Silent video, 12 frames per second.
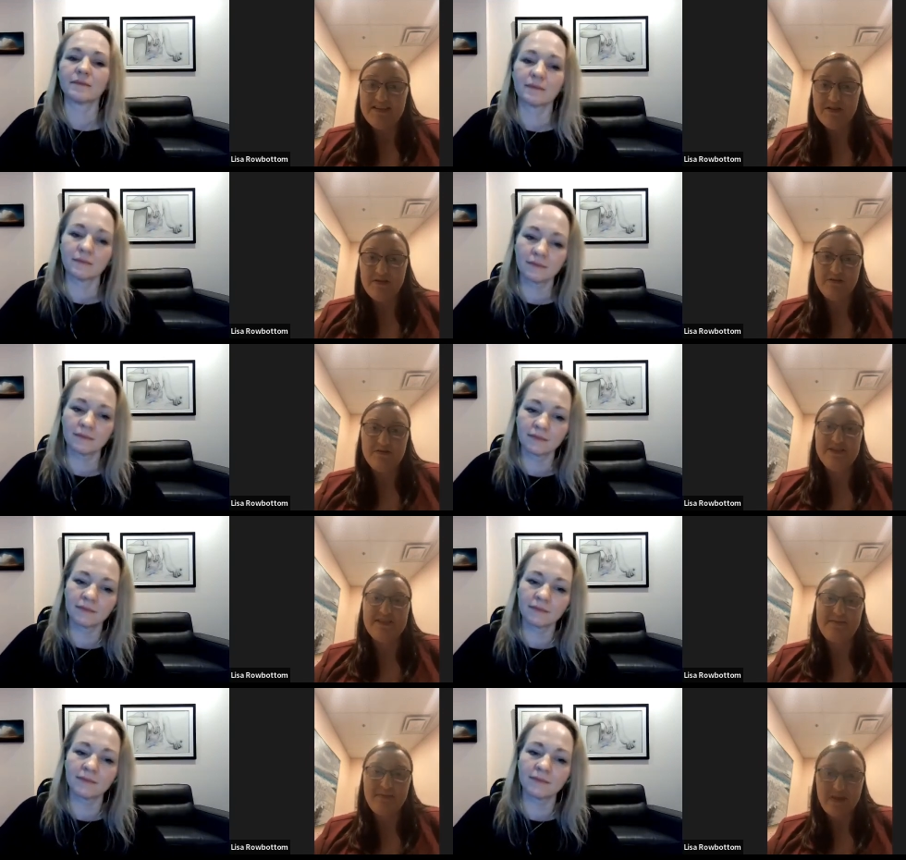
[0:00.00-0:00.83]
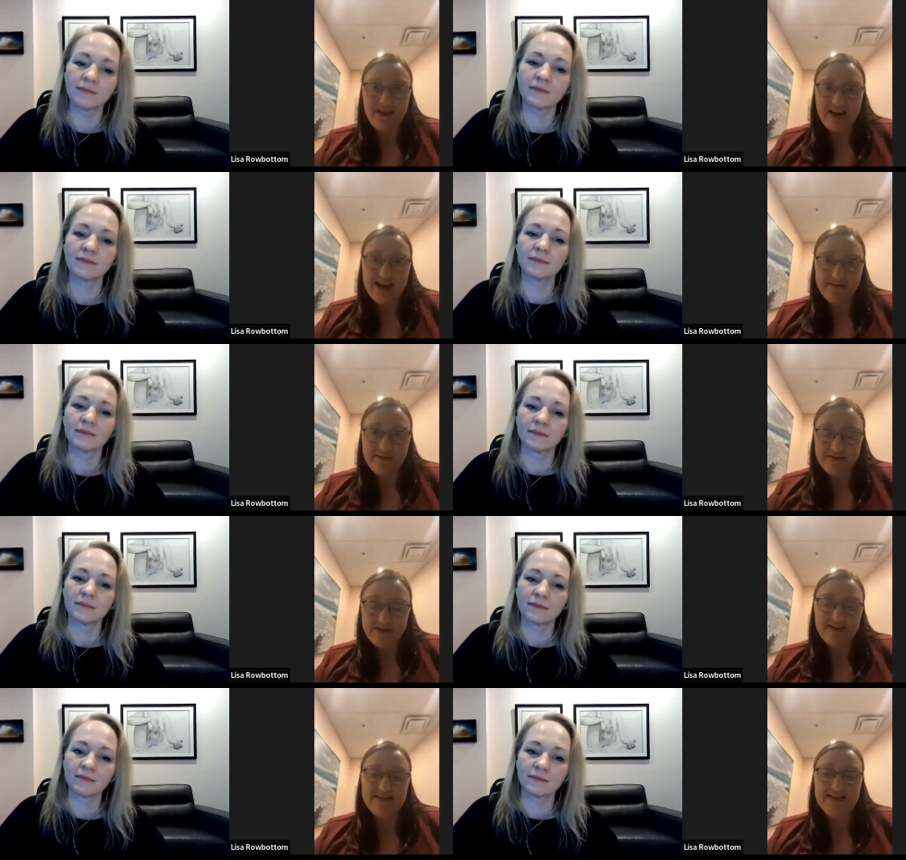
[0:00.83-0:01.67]
Speaker 1: So something
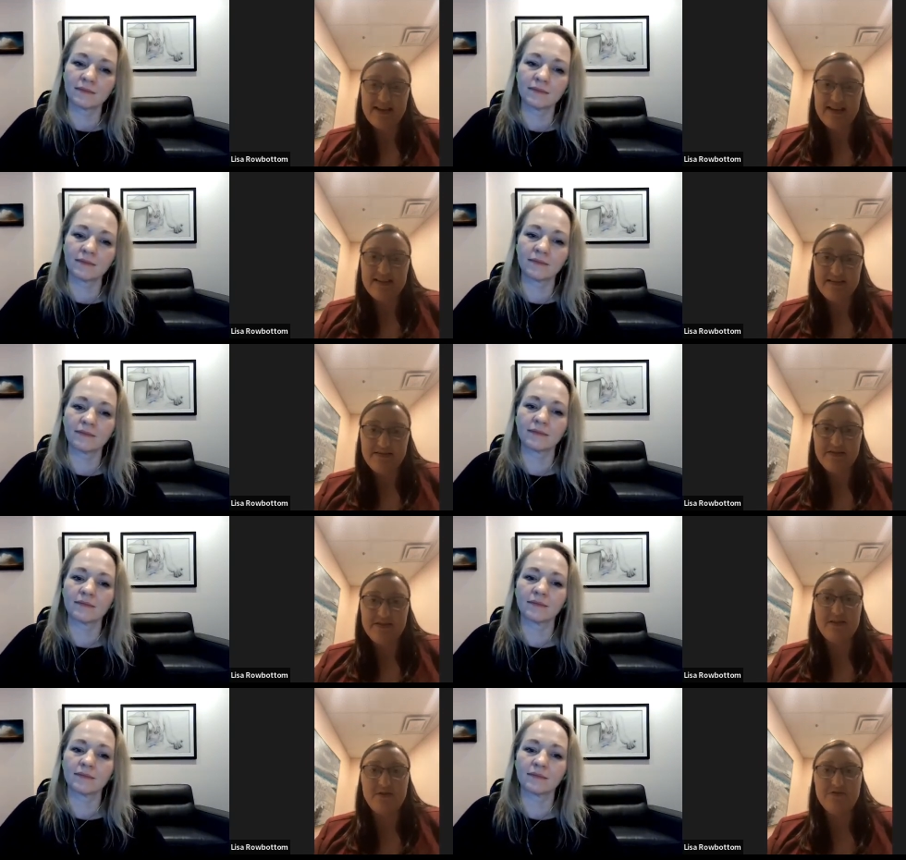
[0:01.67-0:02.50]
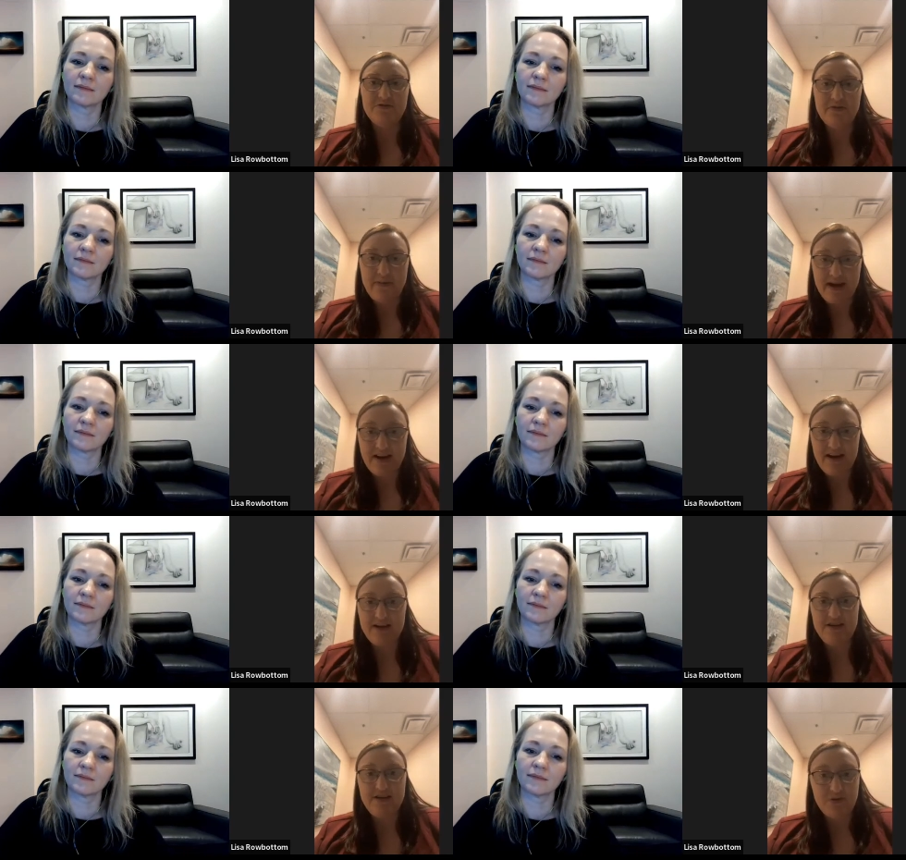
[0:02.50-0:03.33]
happens that's so
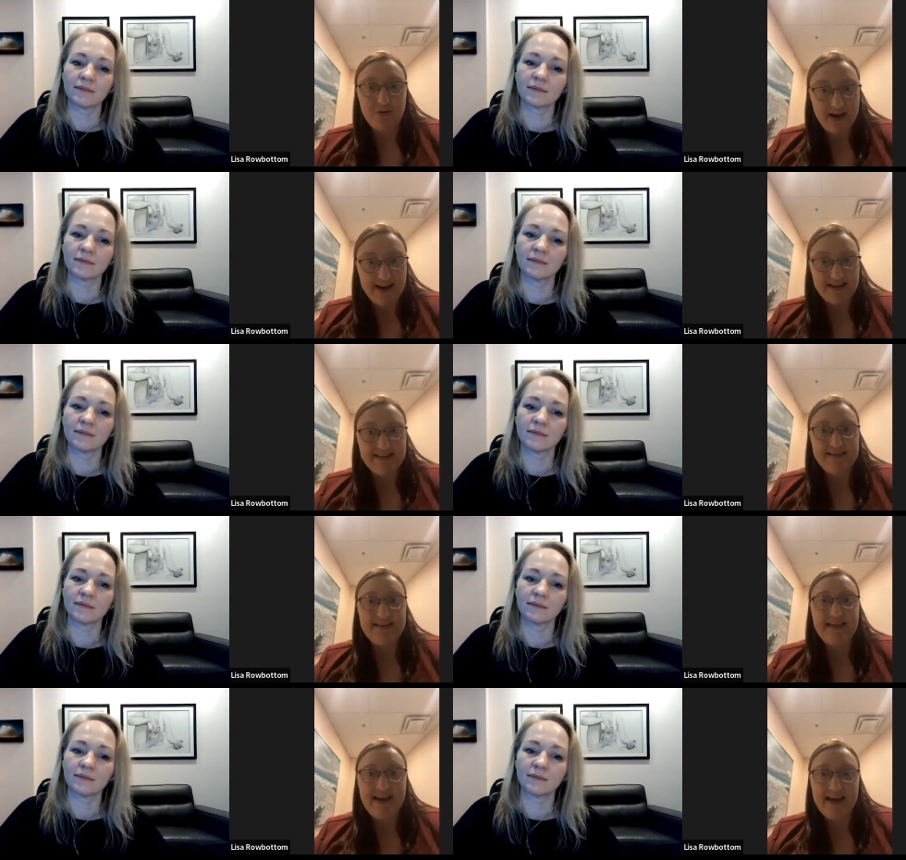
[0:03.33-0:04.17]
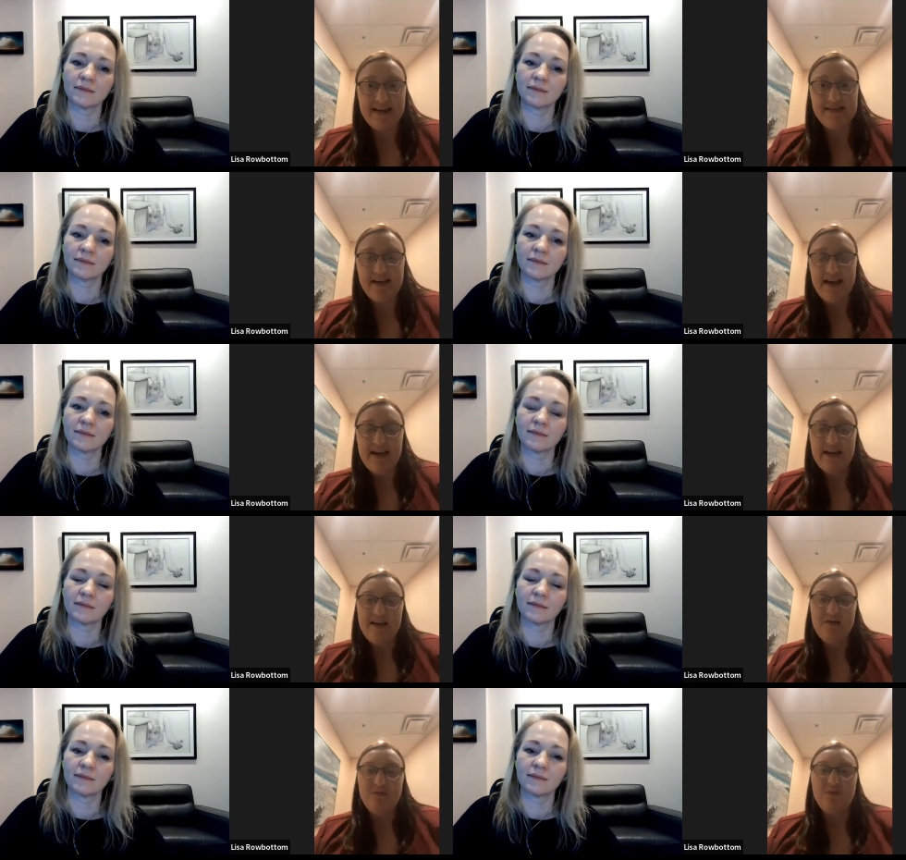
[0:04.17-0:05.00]
traumatic to us that
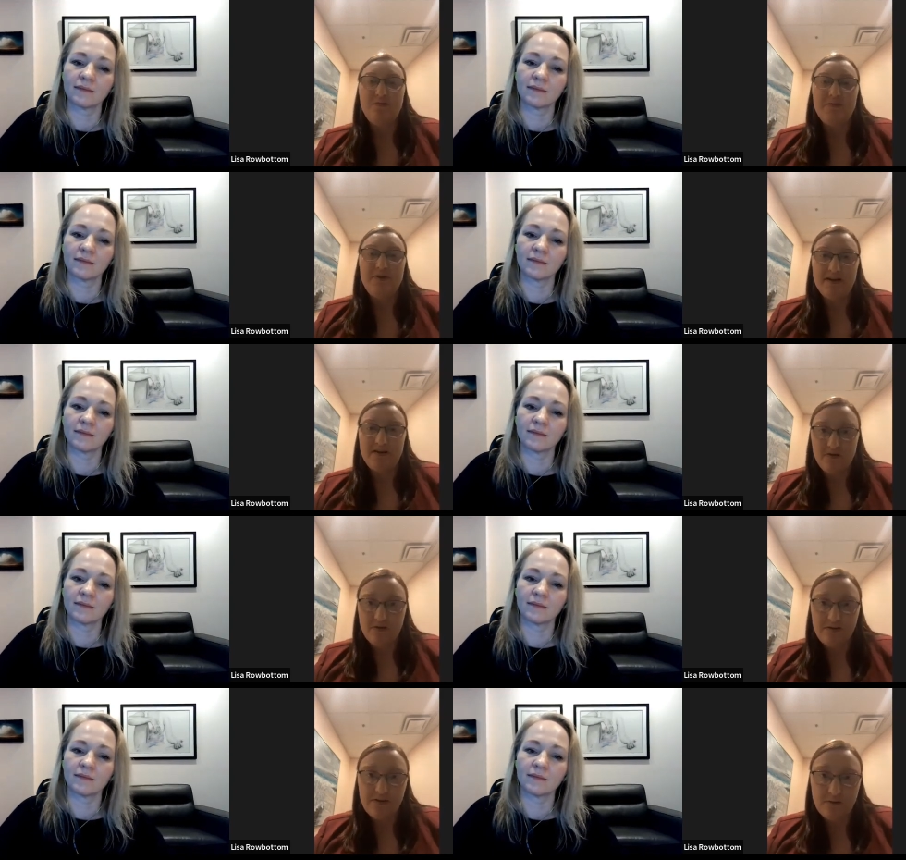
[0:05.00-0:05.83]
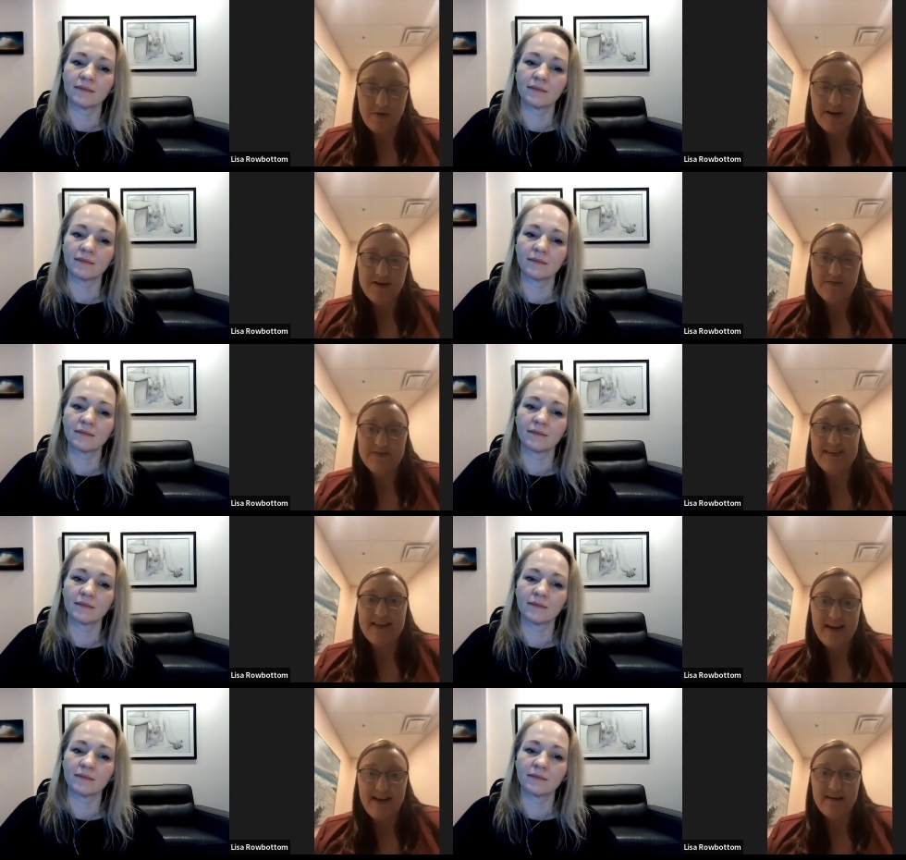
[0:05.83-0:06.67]
it overwhelms
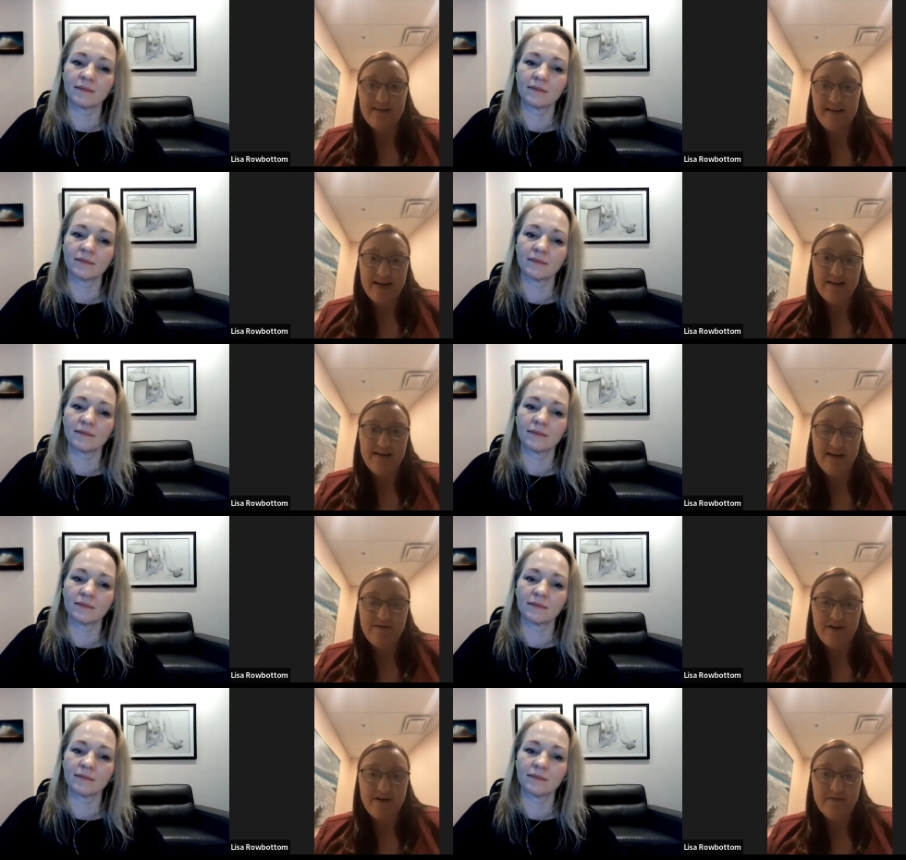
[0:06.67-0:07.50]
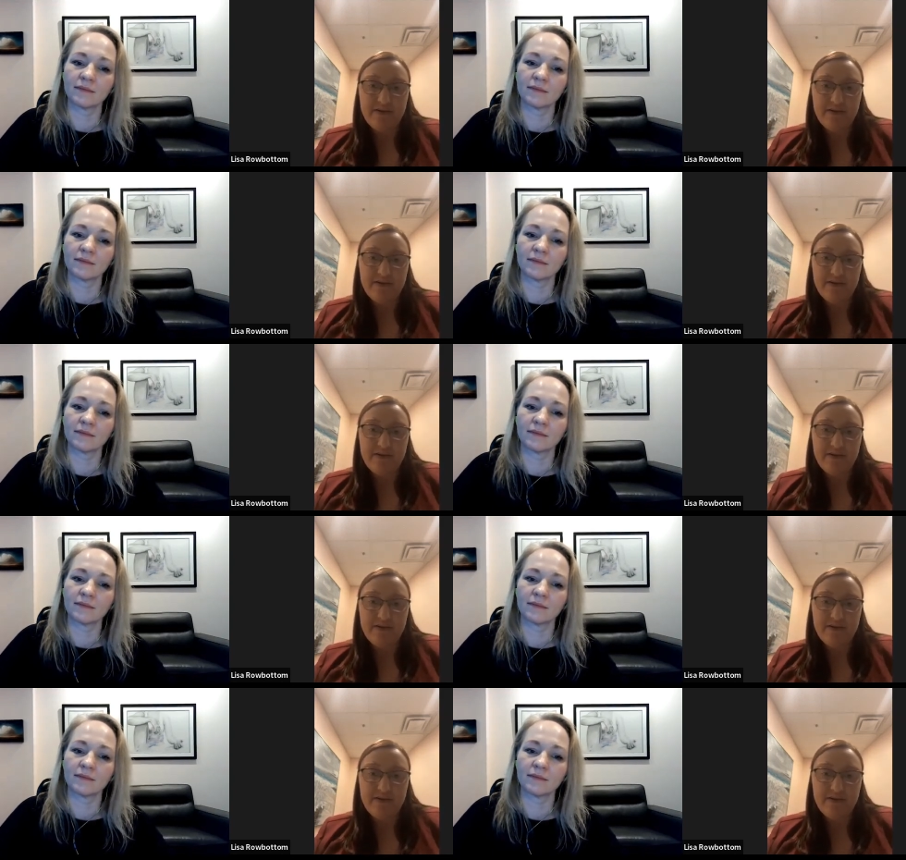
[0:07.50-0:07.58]
that area of our